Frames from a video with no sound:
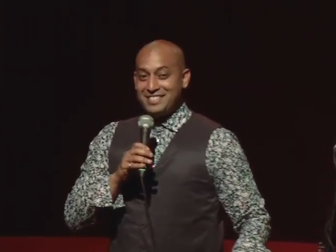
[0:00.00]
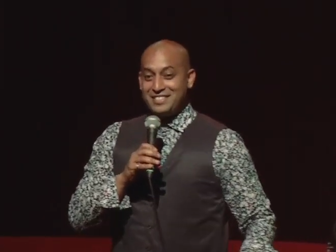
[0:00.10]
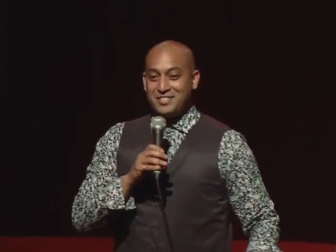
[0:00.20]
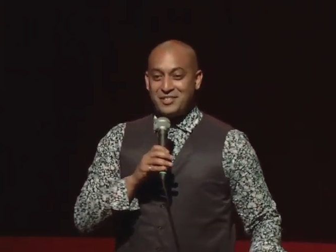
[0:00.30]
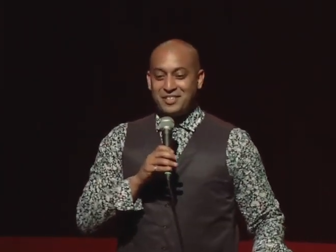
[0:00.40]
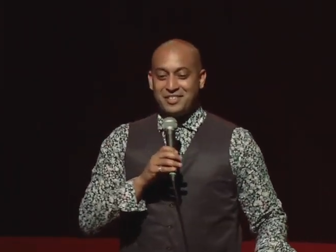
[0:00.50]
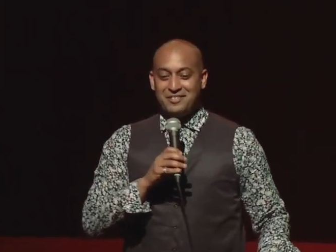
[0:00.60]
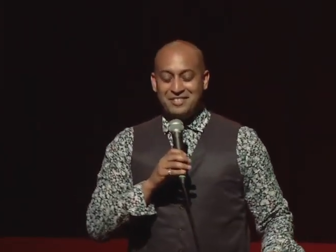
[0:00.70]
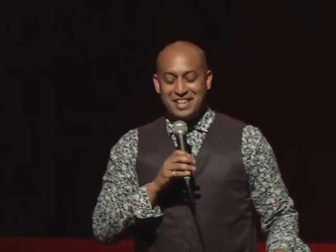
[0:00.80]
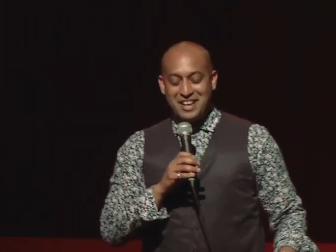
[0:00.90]
Just so you
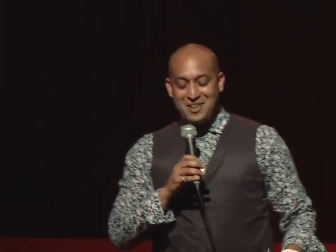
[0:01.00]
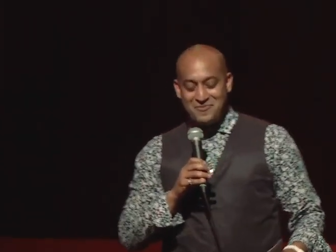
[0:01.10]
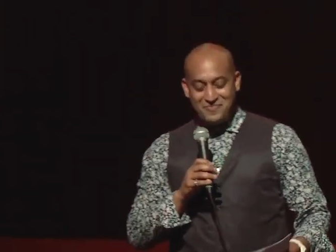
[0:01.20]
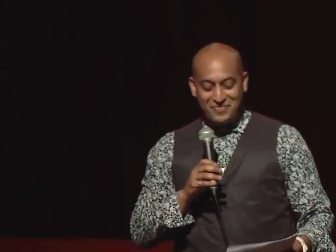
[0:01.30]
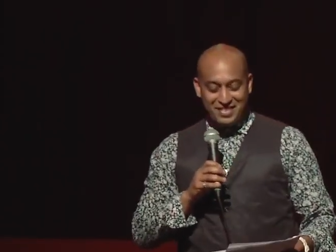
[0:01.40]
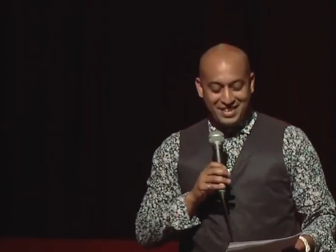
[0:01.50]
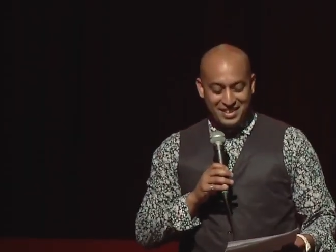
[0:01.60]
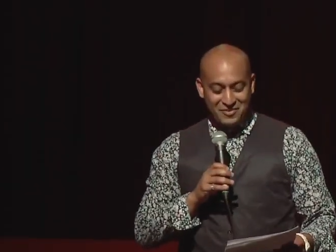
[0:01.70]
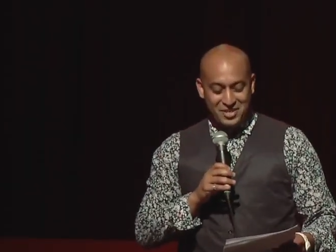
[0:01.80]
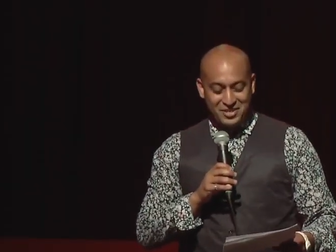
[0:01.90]
know.
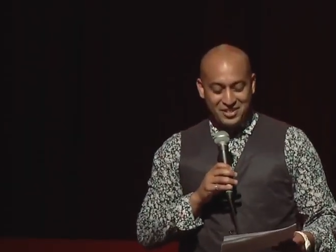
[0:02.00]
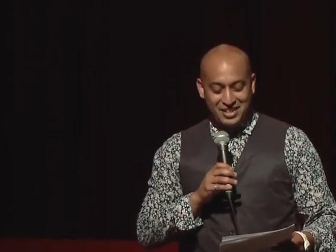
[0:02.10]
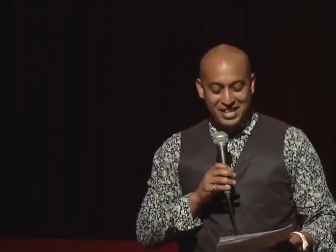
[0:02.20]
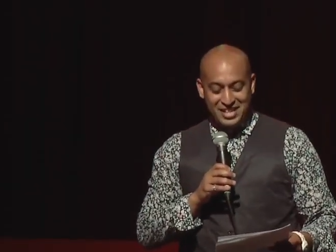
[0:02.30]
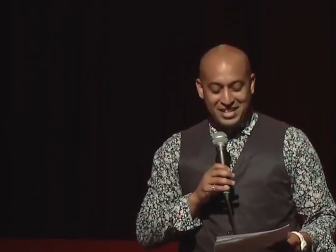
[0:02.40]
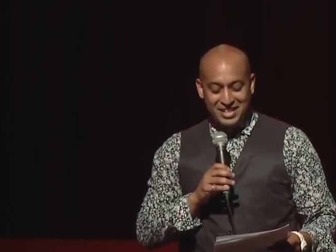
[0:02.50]
Official